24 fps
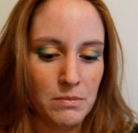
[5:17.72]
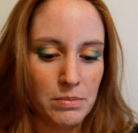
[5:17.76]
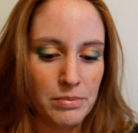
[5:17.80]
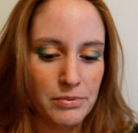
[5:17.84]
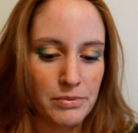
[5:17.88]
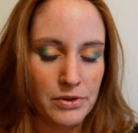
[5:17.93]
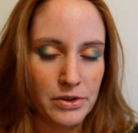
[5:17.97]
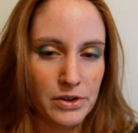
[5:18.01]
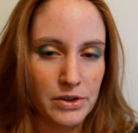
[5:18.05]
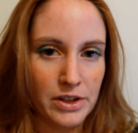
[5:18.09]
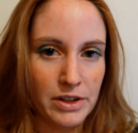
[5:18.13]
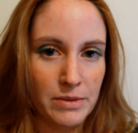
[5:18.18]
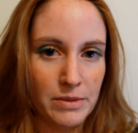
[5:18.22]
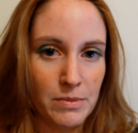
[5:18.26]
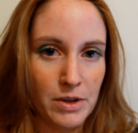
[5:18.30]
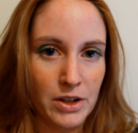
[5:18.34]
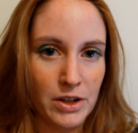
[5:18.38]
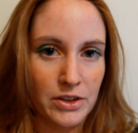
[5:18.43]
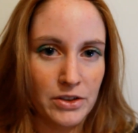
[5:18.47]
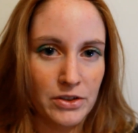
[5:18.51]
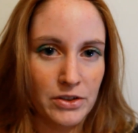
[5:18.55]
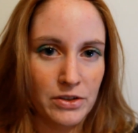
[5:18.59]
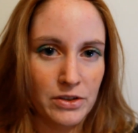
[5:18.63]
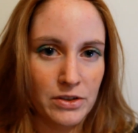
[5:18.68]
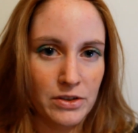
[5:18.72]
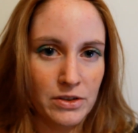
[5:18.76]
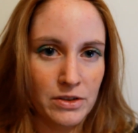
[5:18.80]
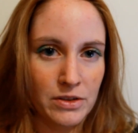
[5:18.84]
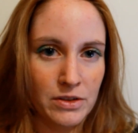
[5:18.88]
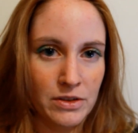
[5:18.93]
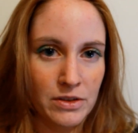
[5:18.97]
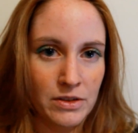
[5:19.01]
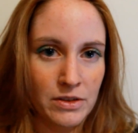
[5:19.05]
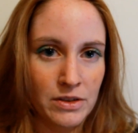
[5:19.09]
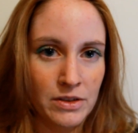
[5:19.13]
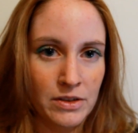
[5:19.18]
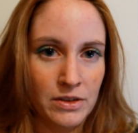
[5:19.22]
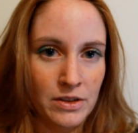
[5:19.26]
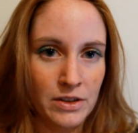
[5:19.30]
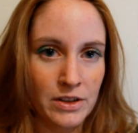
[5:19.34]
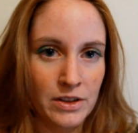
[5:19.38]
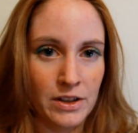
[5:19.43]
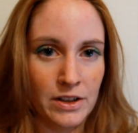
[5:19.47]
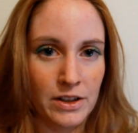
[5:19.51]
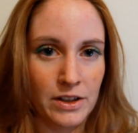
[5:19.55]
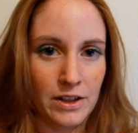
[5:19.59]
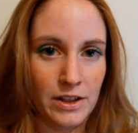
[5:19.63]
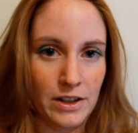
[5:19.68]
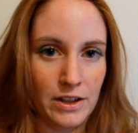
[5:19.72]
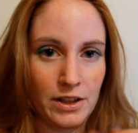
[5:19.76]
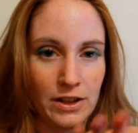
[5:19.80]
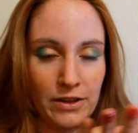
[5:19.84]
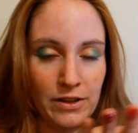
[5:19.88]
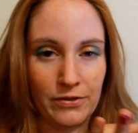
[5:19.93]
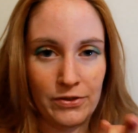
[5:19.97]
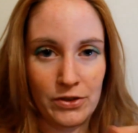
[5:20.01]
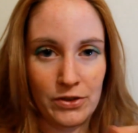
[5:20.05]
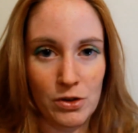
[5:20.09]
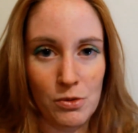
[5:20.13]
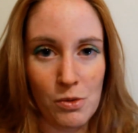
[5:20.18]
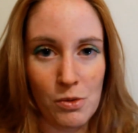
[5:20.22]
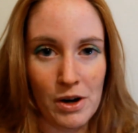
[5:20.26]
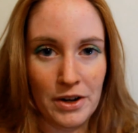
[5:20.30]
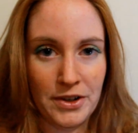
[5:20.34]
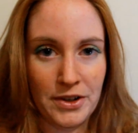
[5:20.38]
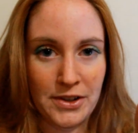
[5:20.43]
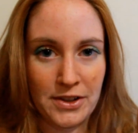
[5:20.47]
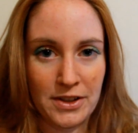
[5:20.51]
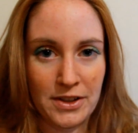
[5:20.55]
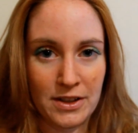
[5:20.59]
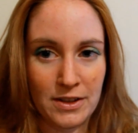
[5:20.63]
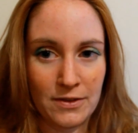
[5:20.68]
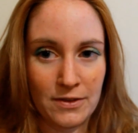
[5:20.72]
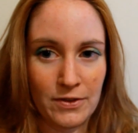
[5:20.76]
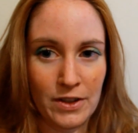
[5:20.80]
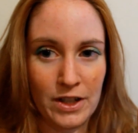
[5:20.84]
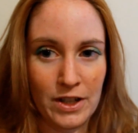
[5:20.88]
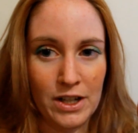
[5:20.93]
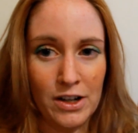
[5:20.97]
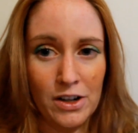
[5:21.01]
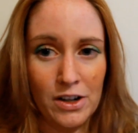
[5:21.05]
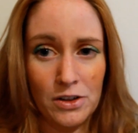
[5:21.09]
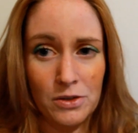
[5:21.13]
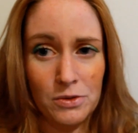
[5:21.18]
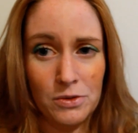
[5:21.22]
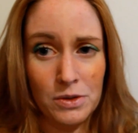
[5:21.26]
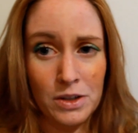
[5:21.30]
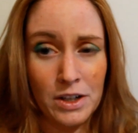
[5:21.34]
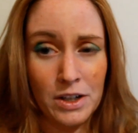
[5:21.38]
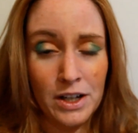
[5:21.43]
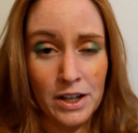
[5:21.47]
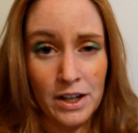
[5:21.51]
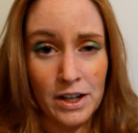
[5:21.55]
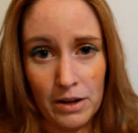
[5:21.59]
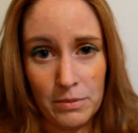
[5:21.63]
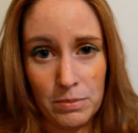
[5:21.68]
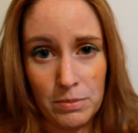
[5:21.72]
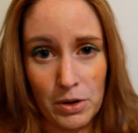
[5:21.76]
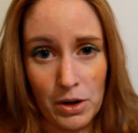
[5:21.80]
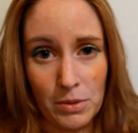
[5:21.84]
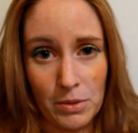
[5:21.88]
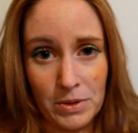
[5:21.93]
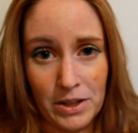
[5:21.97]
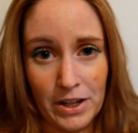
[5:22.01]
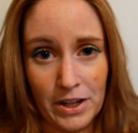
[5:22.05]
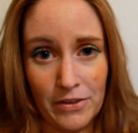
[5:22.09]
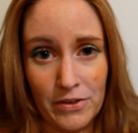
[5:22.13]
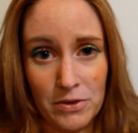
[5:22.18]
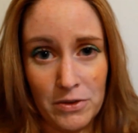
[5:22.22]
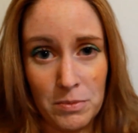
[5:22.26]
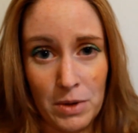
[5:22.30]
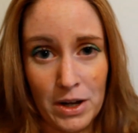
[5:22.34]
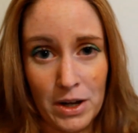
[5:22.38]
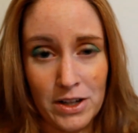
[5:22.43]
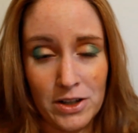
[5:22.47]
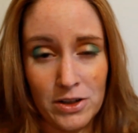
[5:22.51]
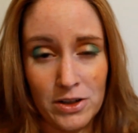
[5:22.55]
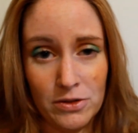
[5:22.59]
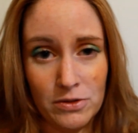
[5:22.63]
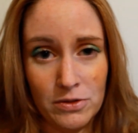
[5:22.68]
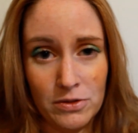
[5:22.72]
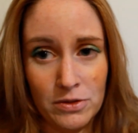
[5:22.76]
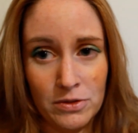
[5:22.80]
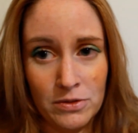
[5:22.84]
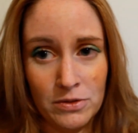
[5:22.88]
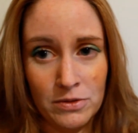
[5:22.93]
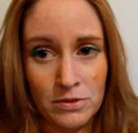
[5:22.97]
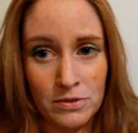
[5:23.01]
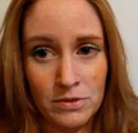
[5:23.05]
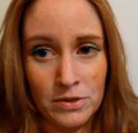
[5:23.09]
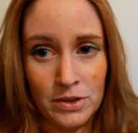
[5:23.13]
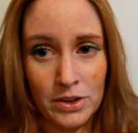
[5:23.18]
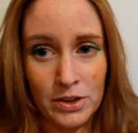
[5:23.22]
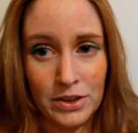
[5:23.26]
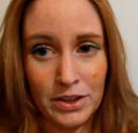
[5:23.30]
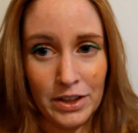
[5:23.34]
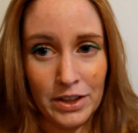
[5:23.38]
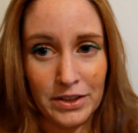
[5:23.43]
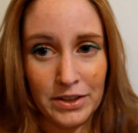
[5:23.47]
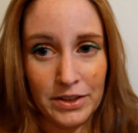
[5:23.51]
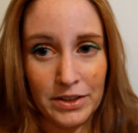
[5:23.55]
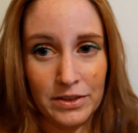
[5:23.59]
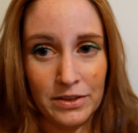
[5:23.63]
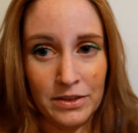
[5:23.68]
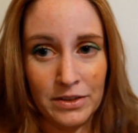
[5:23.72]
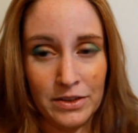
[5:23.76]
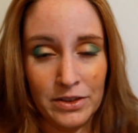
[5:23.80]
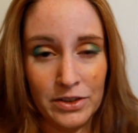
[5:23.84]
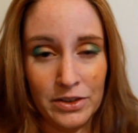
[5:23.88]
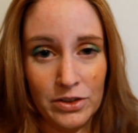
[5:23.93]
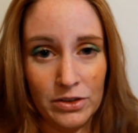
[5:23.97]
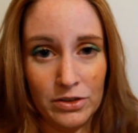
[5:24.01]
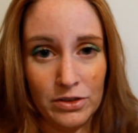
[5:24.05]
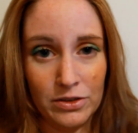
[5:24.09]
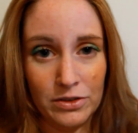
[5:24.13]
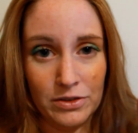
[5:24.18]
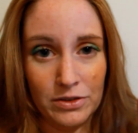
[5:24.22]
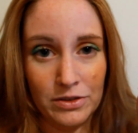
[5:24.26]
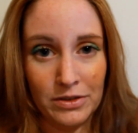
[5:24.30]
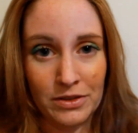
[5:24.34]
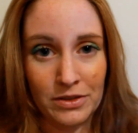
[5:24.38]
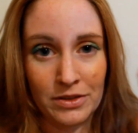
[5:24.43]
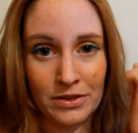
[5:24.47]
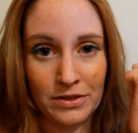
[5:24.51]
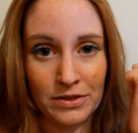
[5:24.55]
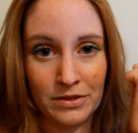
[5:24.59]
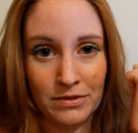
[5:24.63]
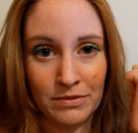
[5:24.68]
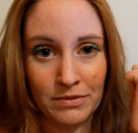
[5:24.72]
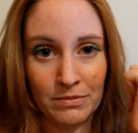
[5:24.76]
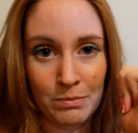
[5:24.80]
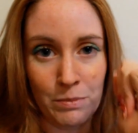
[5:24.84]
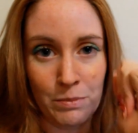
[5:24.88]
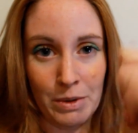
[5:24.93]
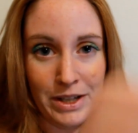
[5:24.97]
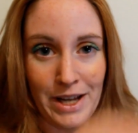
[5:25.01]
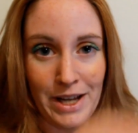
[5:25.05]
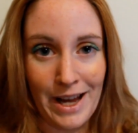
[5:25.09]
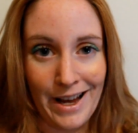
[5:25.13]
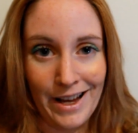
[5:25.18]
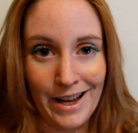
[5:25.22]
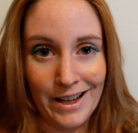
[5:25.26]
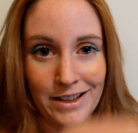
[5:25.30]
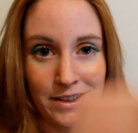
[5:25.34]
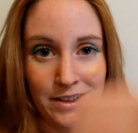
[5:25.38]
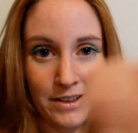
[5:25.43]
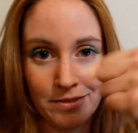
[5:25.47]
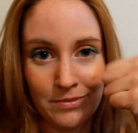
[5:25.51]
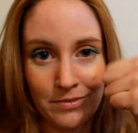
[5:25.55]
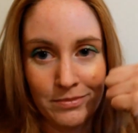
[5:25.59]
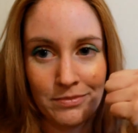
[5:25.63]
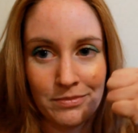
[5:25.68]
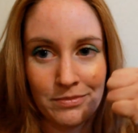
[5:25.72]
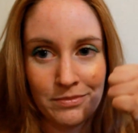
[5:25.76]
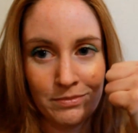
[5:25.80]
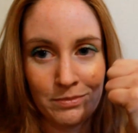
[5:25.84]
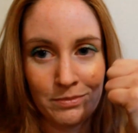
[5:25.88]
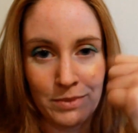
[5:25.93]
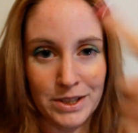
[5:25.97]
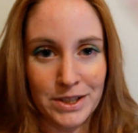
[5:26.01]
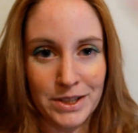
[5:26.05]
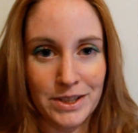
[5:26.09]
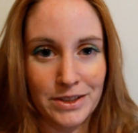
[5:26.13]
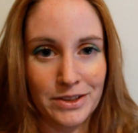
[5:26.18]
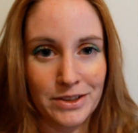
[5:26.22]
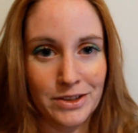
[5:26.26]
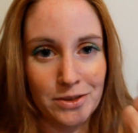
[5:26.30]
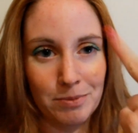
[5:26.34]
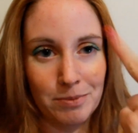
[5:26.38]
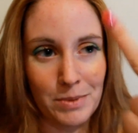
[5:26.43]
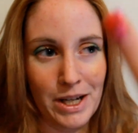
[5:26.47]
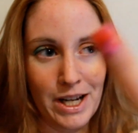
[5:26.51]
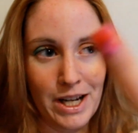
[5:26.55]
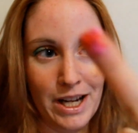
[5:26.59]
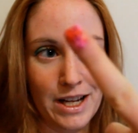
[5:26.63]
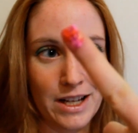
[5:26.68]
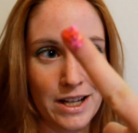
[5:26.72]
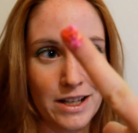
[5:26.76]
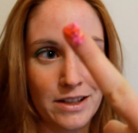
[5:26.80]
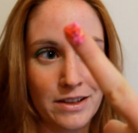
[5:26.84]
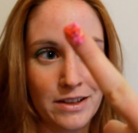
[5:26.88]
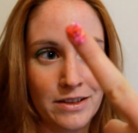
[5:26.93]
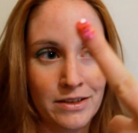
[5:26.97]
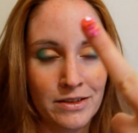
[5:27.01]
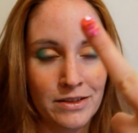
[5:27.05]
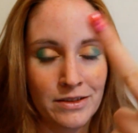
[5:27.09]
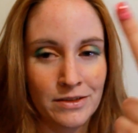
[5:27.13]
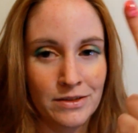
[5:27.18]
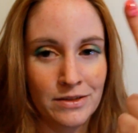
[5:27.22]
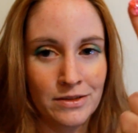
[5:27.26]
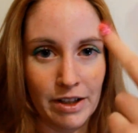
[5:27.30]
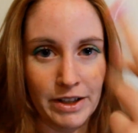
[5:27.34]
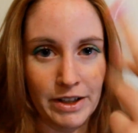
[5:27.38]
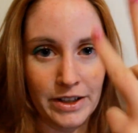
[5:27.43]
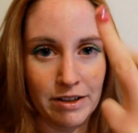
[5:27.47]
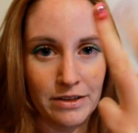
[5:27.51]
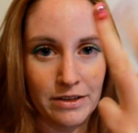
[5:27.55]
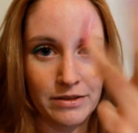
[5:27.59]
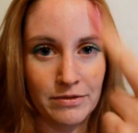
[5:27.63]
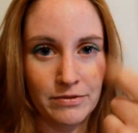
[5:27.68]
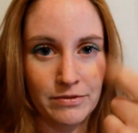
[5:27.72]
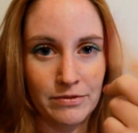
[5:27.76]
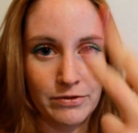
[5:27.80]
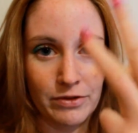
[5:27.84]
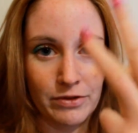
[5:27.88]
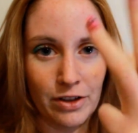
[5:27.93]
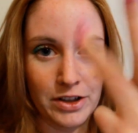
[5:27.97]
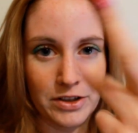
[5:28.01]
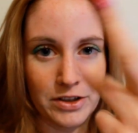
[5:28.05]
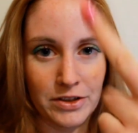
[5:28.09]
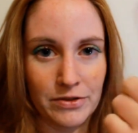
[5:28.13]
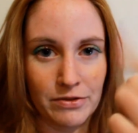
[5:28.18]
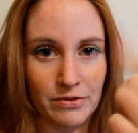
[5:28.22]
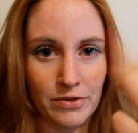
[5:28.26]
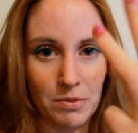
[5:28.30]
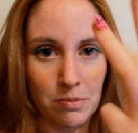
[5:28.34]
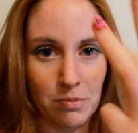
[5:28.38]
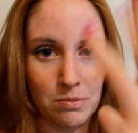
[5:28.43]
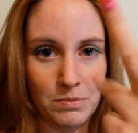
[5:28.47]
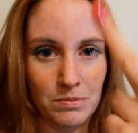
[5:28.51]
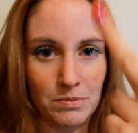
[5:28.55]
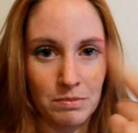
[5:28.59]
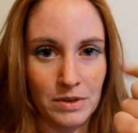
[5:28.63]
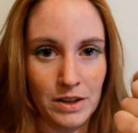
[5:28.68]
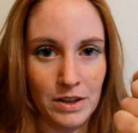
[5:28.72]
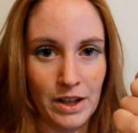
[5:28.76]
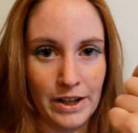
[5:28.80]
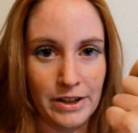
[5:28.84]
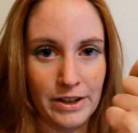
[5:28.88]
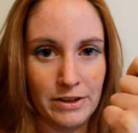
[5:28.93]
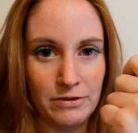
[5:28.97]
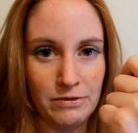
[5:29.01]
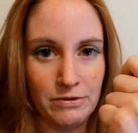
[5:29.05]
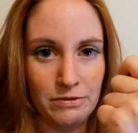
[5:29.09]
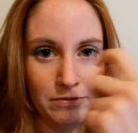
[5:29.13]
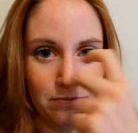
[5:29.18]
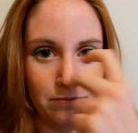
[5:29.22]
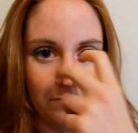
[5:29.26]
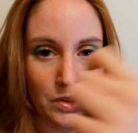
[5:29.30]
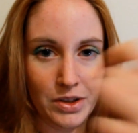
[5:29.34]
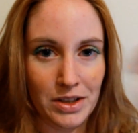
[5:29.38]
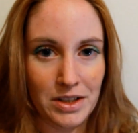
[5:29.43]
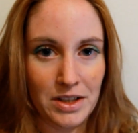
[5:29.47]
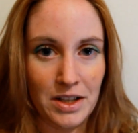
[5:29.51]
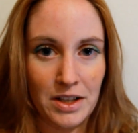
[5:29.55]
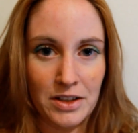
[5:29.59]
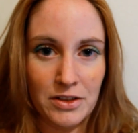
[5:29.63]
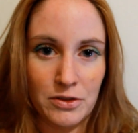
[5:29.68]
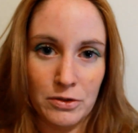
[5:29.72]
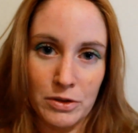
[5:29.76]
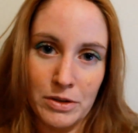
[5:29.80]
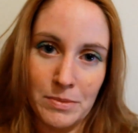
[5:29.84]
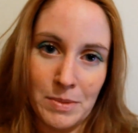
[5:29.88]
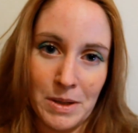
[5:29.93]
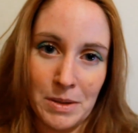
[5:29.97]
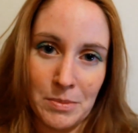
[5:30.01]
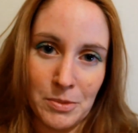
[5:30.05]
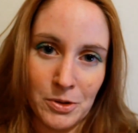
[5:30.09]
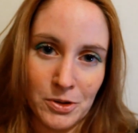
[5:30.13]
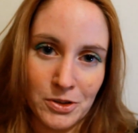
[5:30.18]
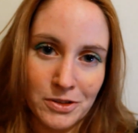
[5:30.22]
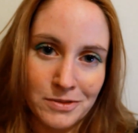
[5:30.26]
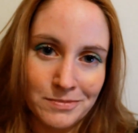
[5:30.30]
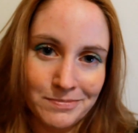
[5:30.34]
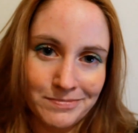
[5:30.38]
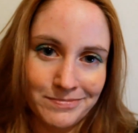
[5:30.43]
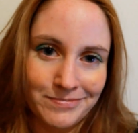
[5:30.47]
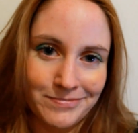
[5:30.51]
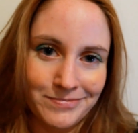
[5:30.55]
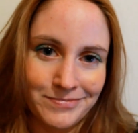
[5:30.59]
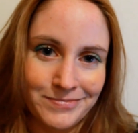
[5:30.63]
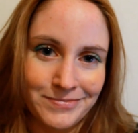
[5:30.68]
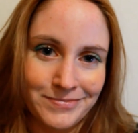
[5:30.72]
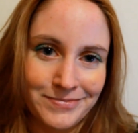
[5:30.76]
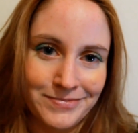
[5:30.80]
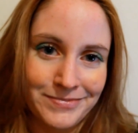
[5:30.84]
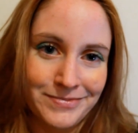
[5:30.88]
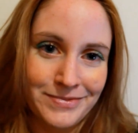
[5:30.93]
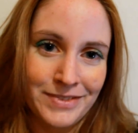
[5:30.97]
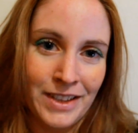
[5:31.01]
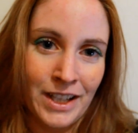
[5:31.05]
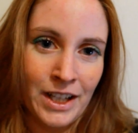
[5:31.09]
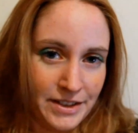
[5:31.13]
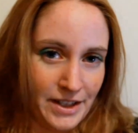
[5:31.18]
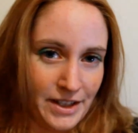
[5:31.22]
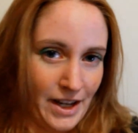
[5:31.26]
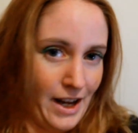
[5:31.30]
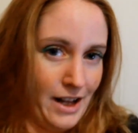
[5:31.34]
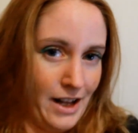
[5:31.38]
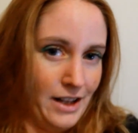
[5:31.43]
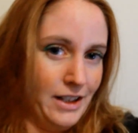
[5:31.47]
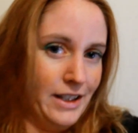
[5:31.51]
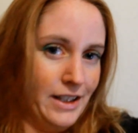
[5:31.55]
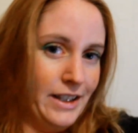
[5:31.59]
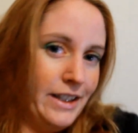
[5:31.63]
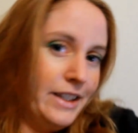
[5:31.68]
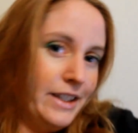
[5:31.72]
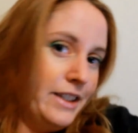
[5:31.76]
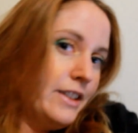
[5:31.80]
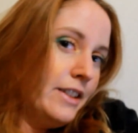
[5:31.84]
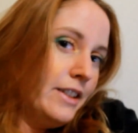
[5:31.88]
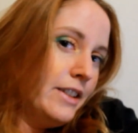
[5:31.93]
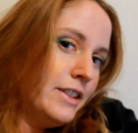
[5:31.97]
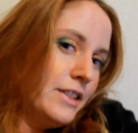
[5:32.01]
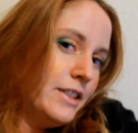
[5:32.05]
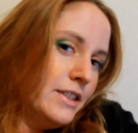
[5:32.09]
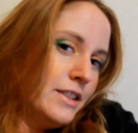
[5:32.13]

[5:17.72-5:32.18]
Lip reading: Pretty much, if you're watching this video, I probably haven't met you. Unless you're my dad, my sister, my aunt, like friends from life. So that's like three people. Salad?